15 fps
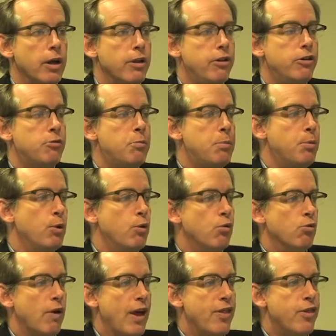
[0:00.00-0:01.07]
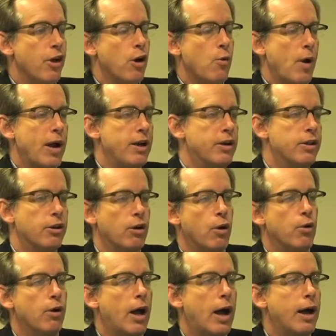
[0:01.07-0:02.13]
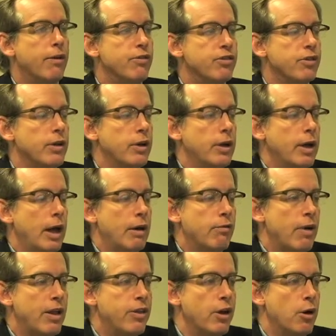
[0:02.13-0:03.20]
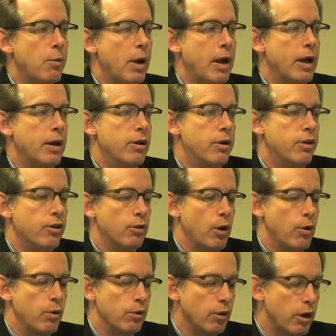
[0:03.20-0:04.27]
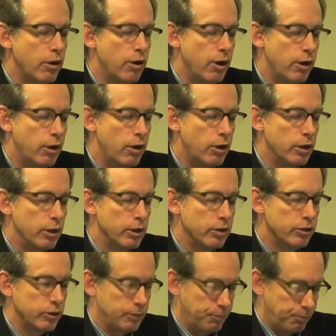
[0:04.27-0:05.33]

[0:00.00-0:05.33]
These are people who read their way to their own lives and read their way to their own literary callings.